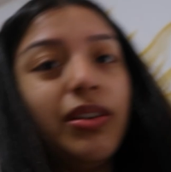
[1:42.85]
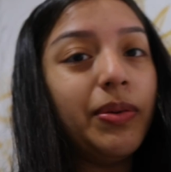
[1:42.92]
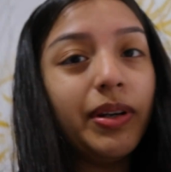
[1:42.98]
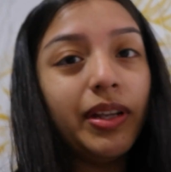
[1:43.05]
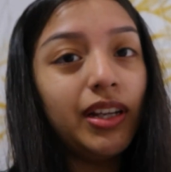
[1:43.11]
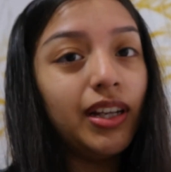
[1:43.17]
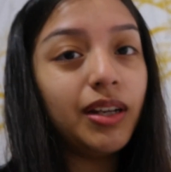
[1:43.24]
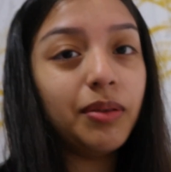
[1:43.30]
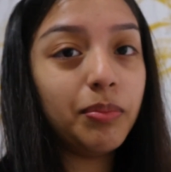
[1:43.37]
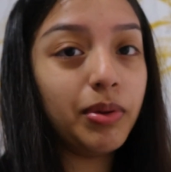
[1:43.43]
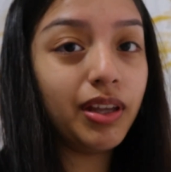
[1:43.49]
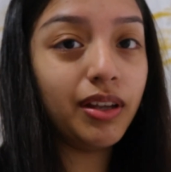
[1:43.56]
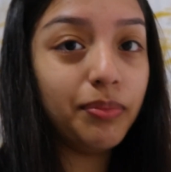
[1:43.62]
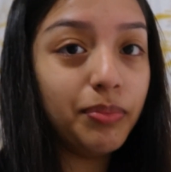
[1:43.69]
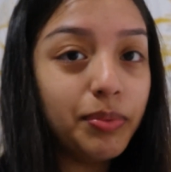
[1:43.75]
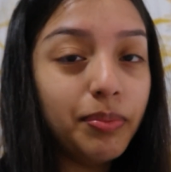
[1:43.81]
already gonna
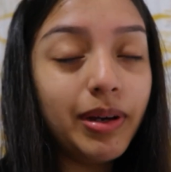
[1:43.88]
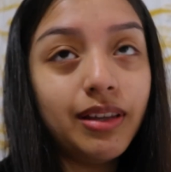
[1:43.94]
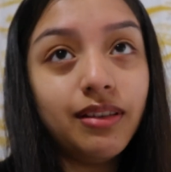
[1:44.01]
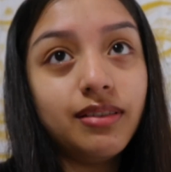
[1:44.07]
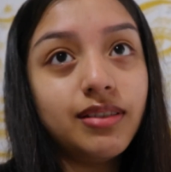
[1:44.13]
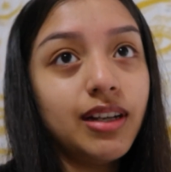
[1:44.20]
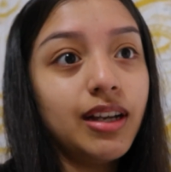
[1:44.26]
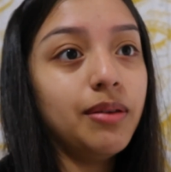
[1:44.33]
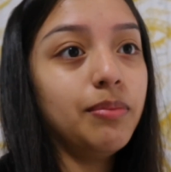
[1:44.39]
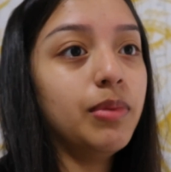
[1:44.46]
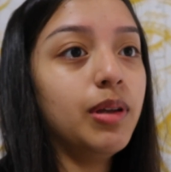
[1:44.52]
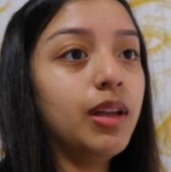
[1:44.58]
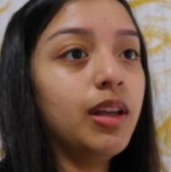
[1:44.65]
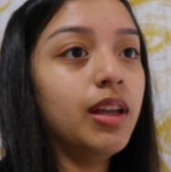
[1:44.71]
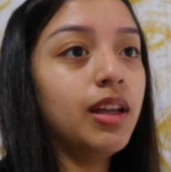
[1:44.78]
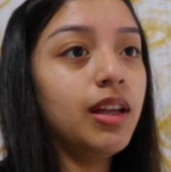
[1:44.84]
be up by the time
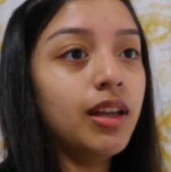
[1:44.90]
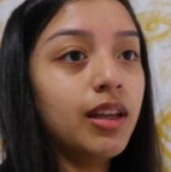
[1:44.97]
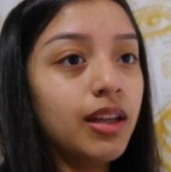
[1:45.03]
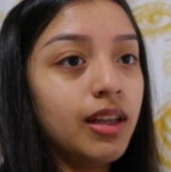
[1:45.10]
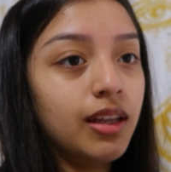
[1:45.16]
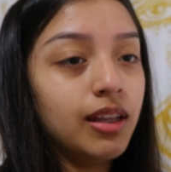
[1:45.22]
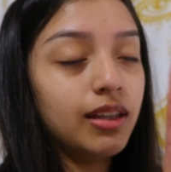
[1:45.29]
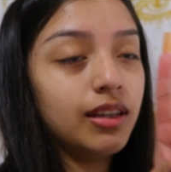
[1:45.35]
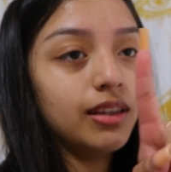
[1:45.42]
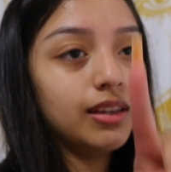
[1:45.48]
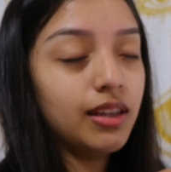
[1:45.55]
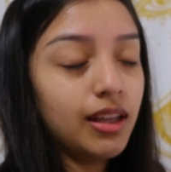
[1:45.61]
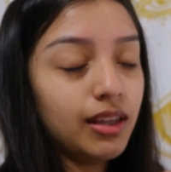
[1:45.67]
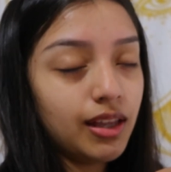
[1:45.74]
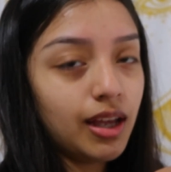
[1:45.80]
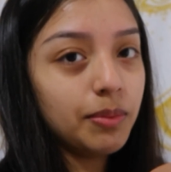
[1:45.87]

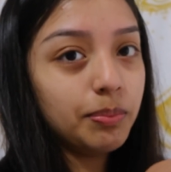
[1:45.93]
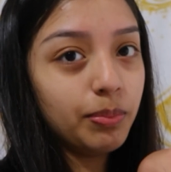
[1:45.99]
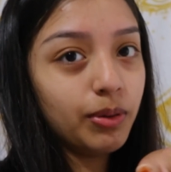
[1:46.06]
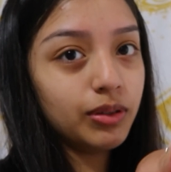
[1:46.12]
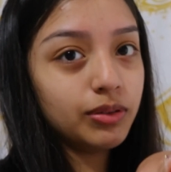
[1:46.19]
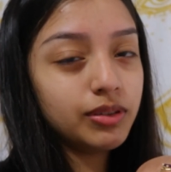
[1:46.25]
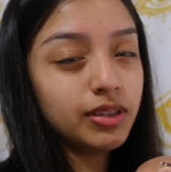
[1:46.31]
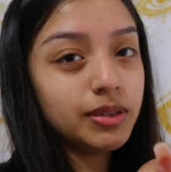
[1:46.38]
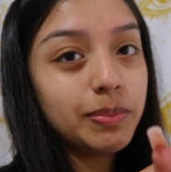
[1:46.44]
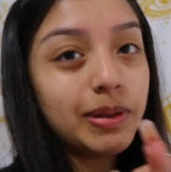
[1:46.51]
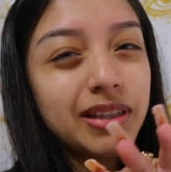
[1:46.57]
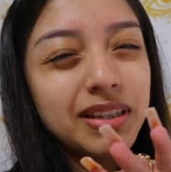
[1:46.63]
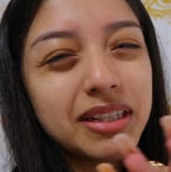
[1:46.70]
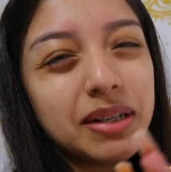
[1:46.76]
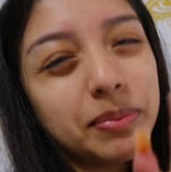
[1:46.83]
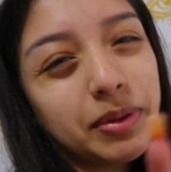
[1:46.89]
I post it. By
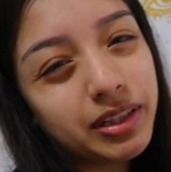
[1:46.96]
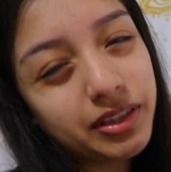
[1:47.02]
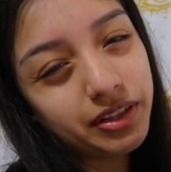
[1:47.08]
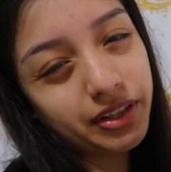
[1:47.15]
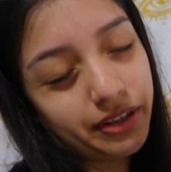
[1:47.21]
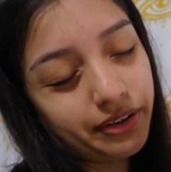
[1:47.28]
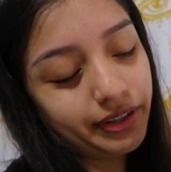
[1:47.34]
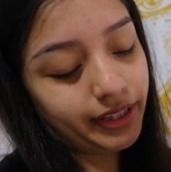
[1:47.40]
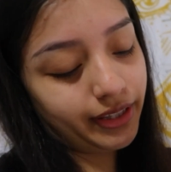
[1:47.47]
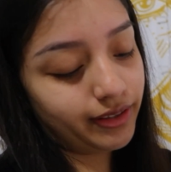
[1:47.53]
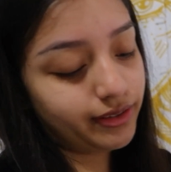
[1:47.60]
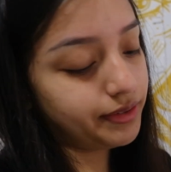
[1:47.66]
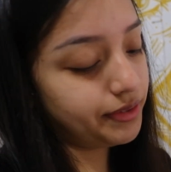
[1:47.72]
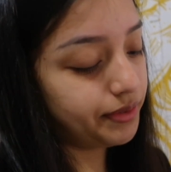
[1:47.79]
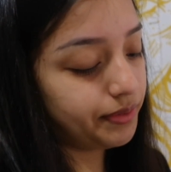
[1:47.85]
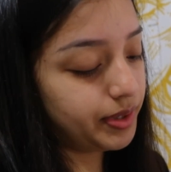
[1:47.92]
the time you guys are hearing
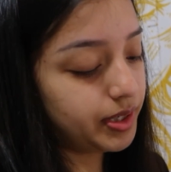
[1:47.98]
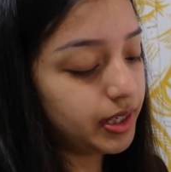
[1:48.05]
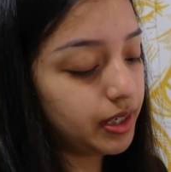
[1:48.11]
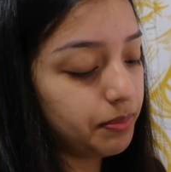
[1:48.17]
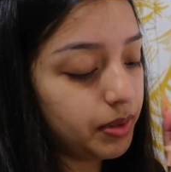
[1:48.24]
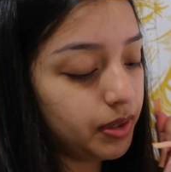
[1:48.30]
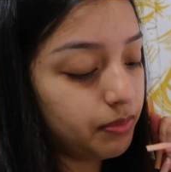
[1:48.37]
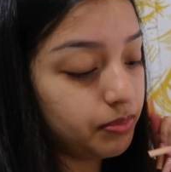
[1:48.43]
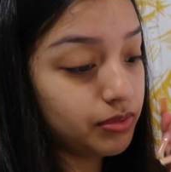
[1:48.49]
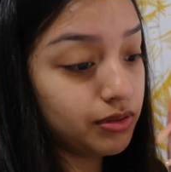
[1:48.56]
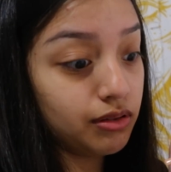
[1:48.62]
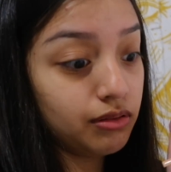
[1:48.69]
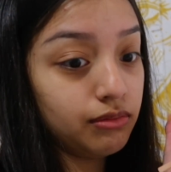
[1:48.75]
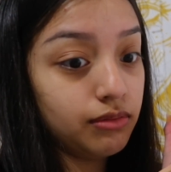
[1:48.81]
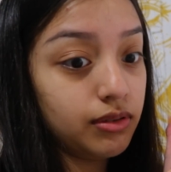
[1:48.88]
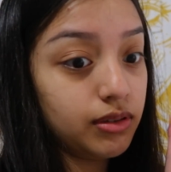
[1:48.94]
this, it's already gonna be up,
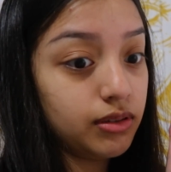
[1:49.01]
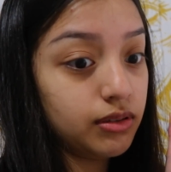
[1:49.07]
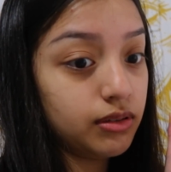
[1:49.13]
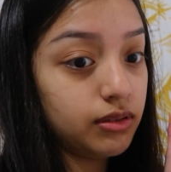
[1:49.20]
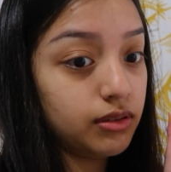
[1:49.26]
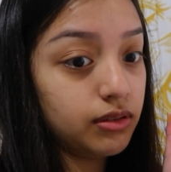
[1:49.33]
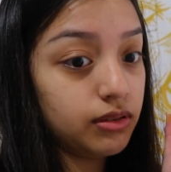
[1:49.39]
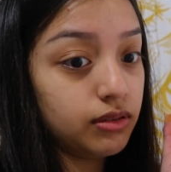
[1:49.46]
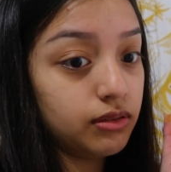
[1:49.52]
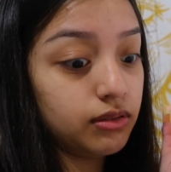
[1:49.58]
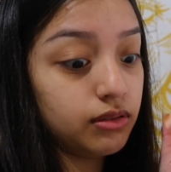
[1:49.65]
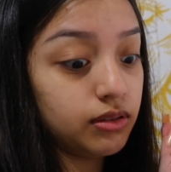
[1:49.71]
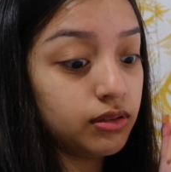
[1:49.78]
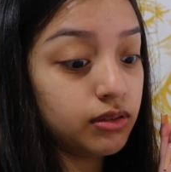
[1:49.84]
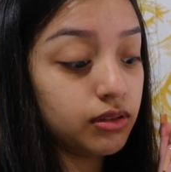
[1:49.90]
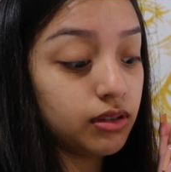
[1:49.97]
so
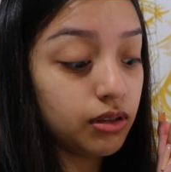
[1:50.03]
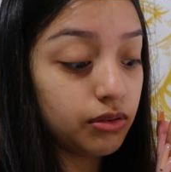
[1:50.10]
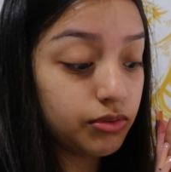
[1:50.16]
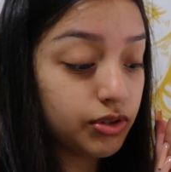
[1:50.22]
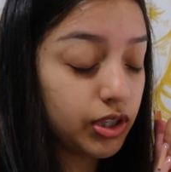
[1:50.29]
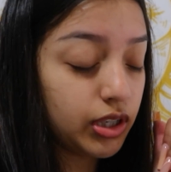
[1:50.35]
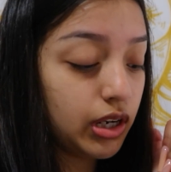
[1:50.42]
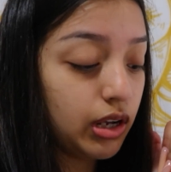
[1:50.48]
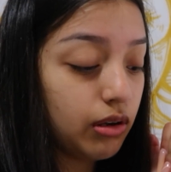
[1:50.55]
go check it